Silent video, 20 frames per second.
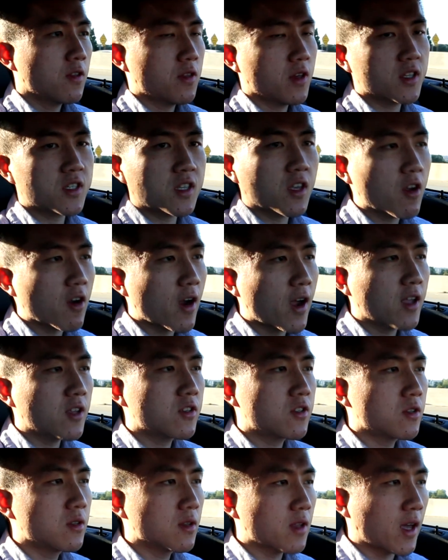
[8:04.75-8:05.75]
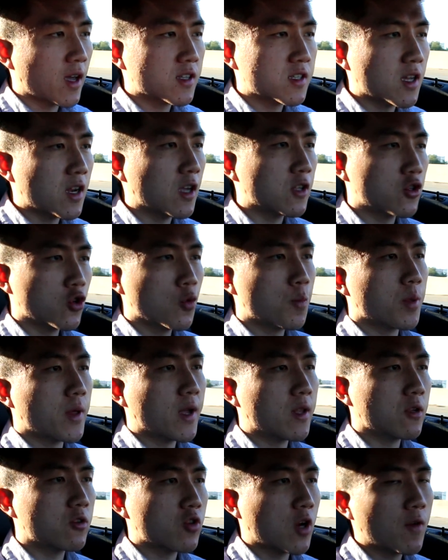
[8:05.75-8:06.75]
This year, like I said, I do
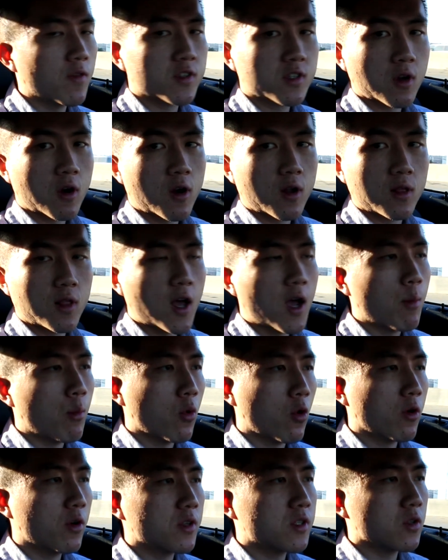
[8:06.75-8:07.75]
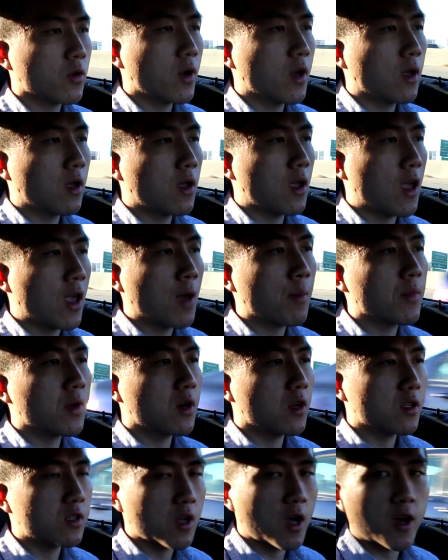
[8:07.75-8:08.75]
plan to drive this car a lot more, so I am
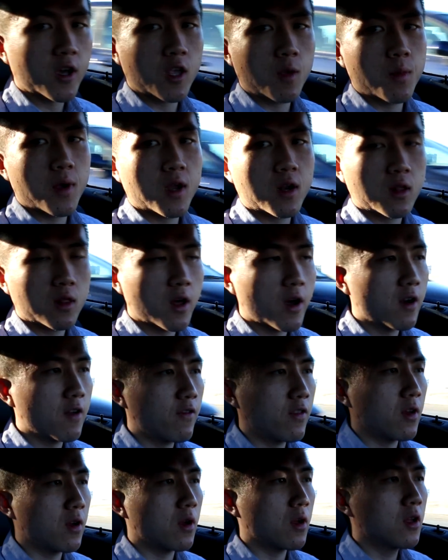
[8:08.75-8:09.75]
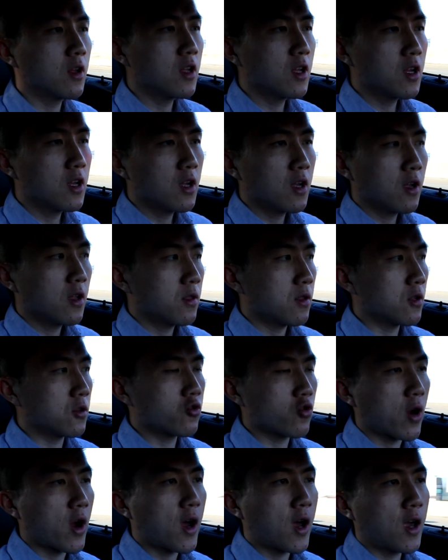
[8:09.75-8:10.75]
going to document a lot of the
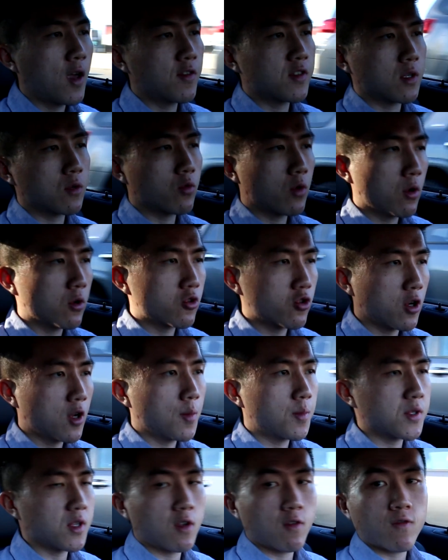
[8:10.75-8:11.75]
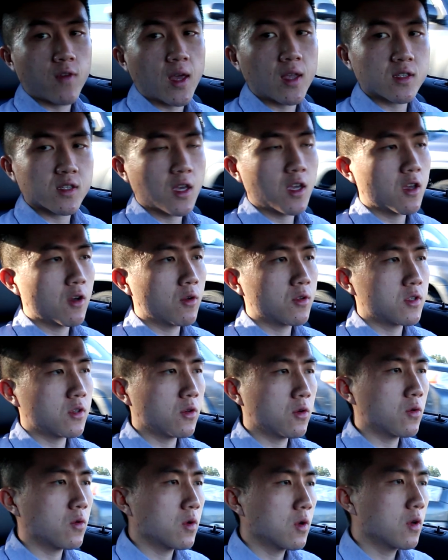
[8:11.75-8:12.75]
drives and road trips and events I go
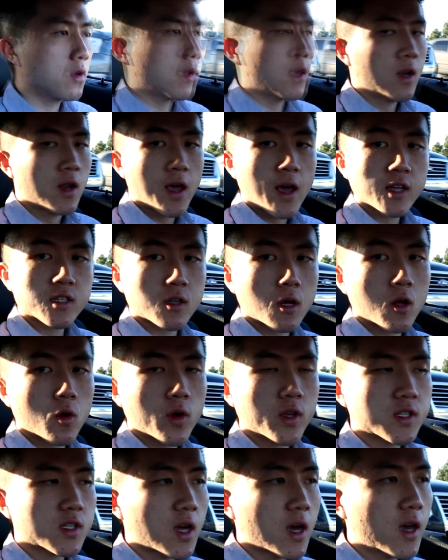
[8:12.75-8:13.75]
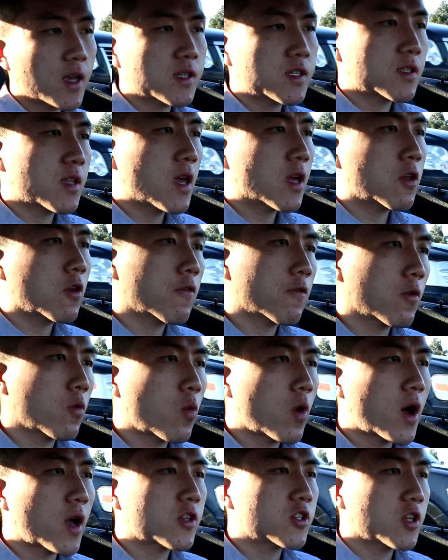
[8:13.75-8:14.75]
to. And as always, guys, thank you for
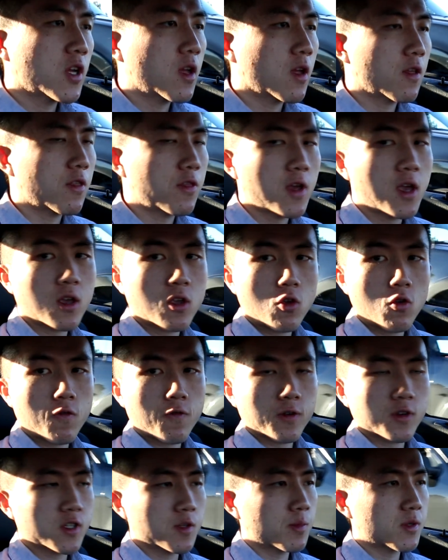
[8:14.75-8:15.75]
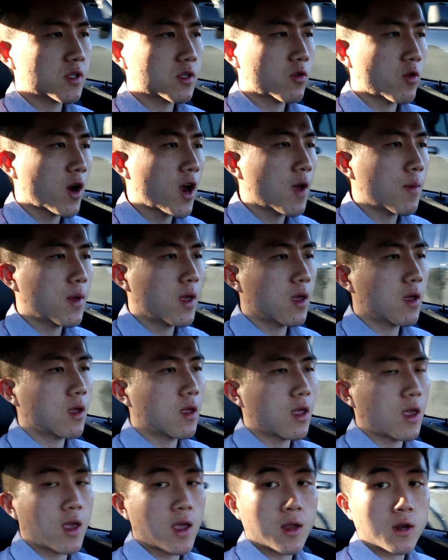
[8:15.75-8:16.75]
watching, thank you for
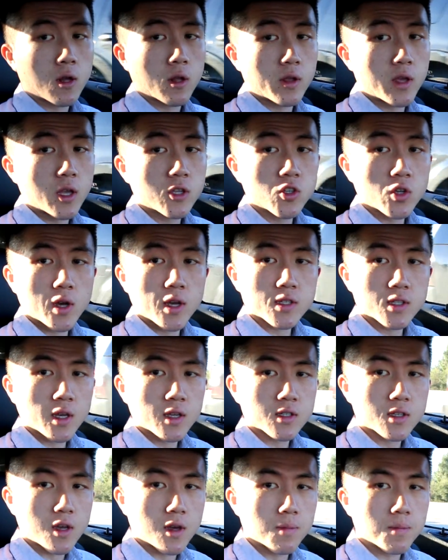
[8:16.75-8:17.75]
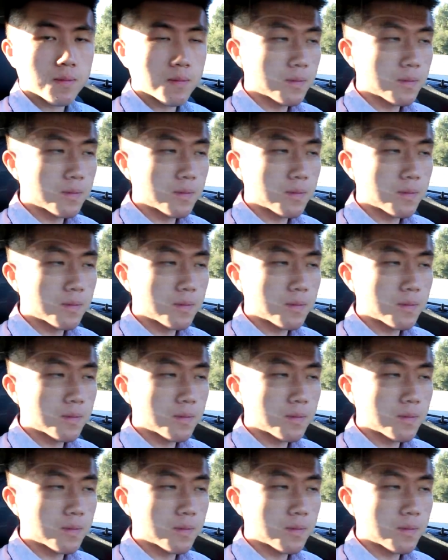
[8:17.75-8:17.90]
subscribing, and I'll catch you guys next time.